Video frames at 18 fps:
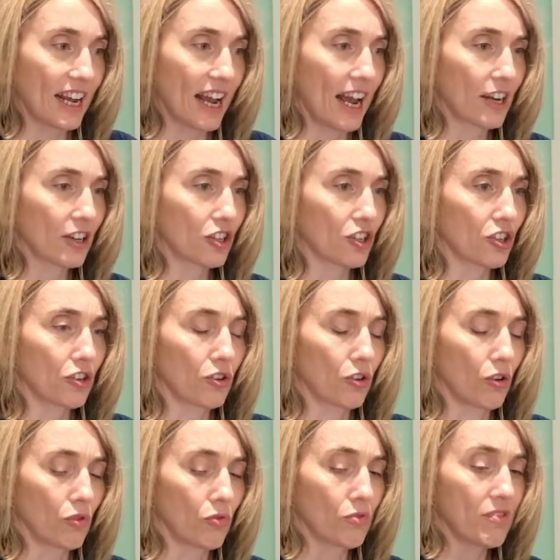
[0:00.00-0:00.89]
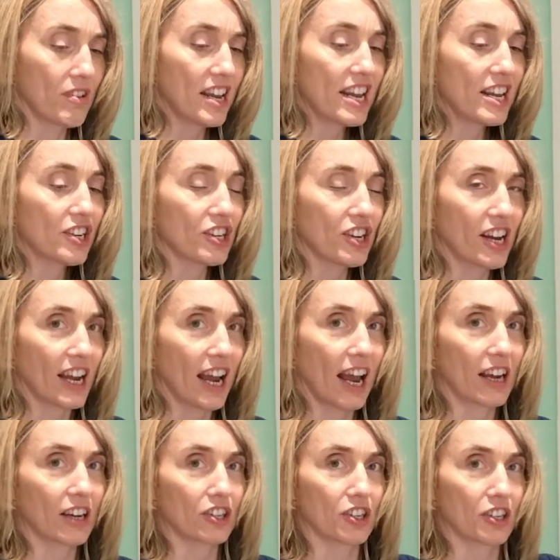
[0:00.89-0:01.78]
action or reaching
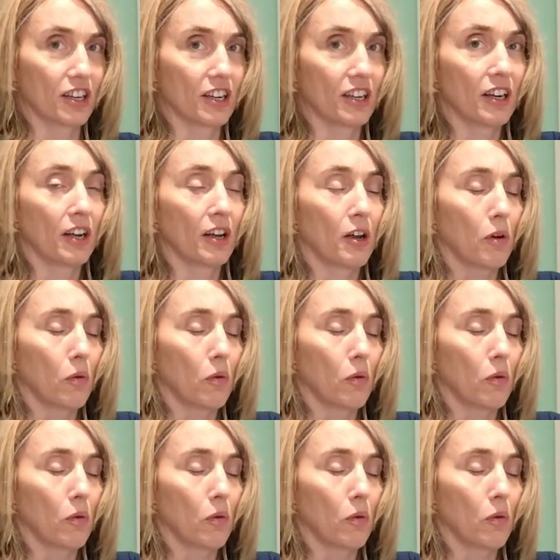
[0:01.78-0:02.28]
action,